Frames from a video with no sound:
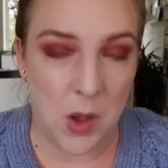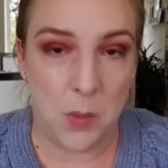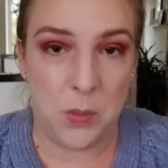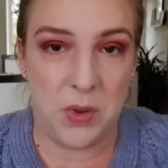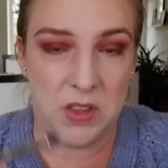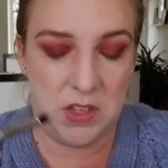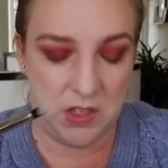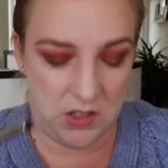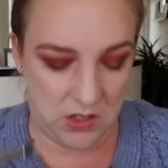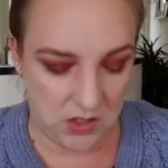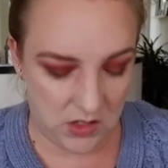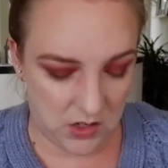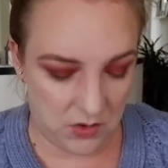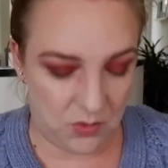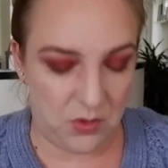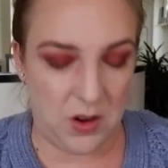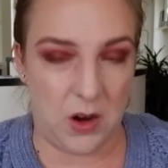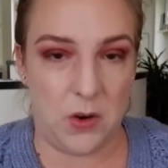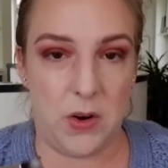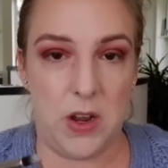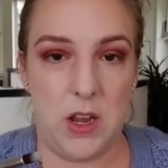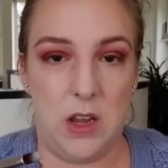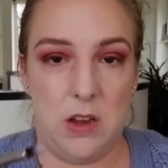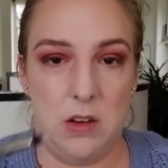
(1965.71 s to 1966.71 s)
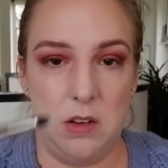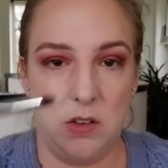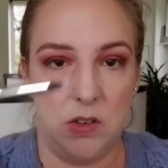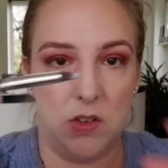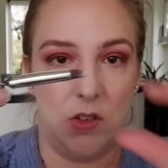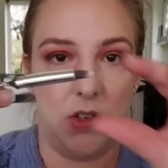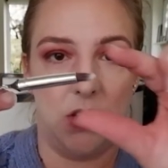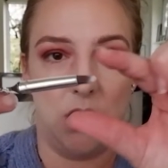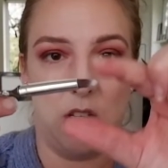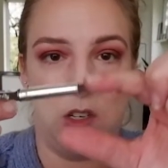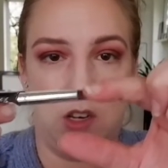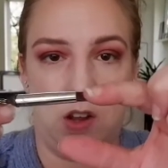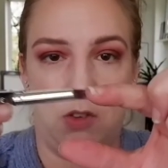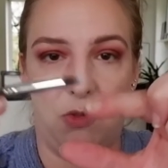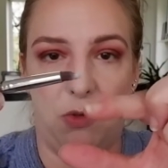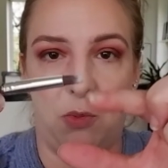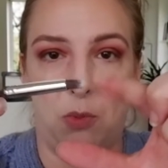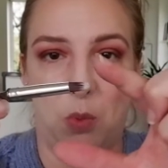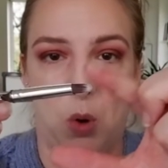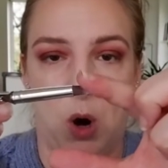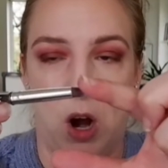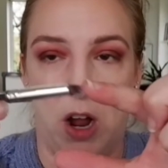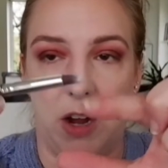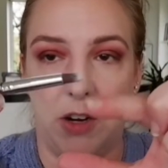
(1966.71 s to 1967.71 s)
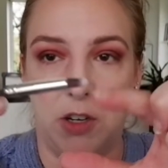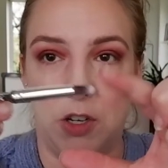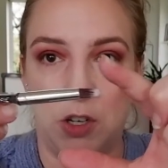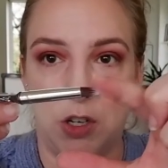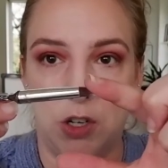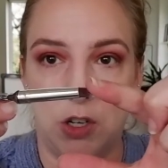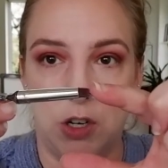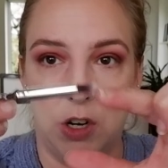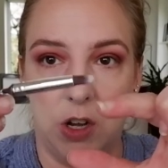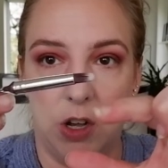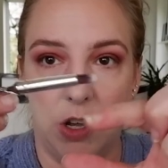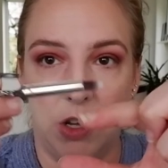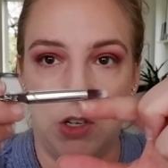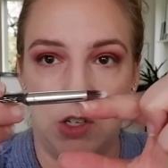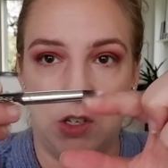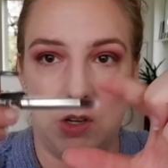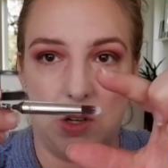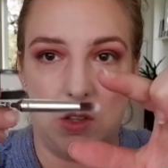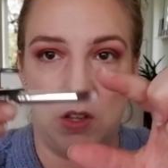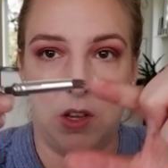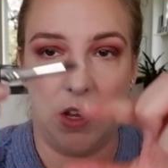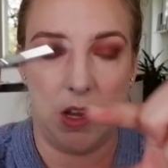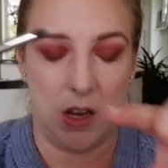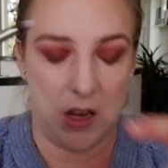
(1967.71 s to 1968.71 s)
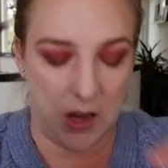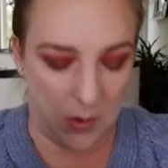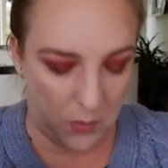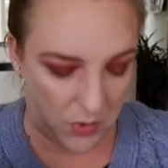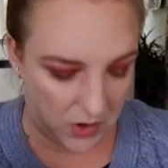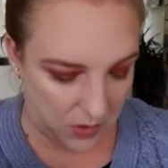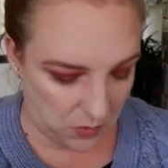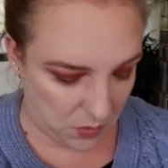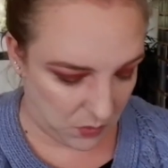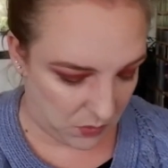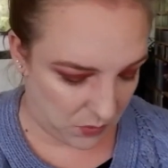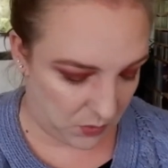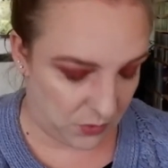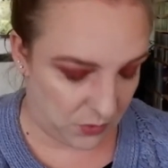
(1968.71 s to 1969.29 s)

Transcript: But this is a very stiff brush, so I think it can be